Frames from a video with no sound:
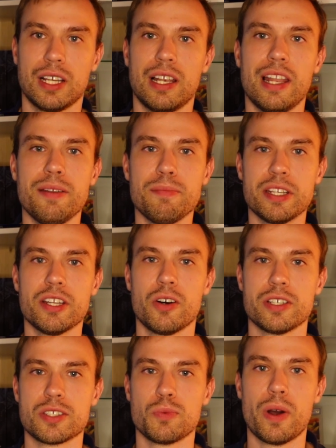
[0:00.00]
Let me know
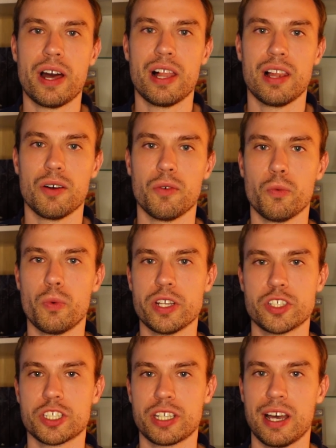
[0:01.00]
as well
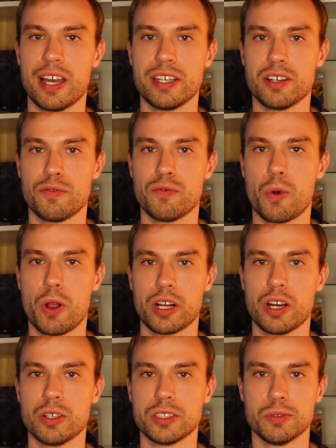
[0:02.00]
which kind of
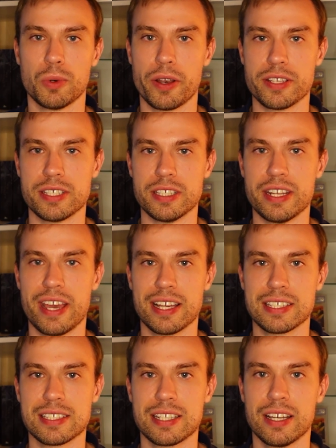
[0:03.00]
workout you want to see
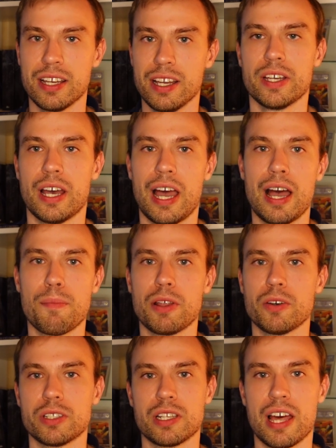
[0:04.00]
next. I
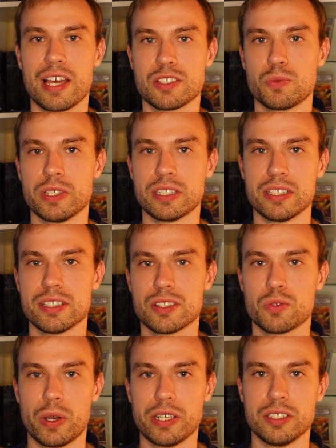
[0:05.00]
uploaded last week this
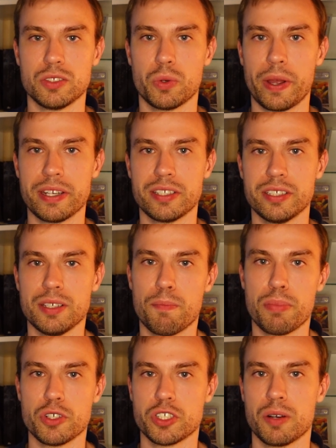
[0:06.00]
2020
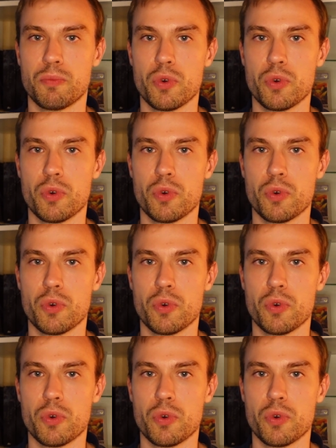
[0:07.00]
push-up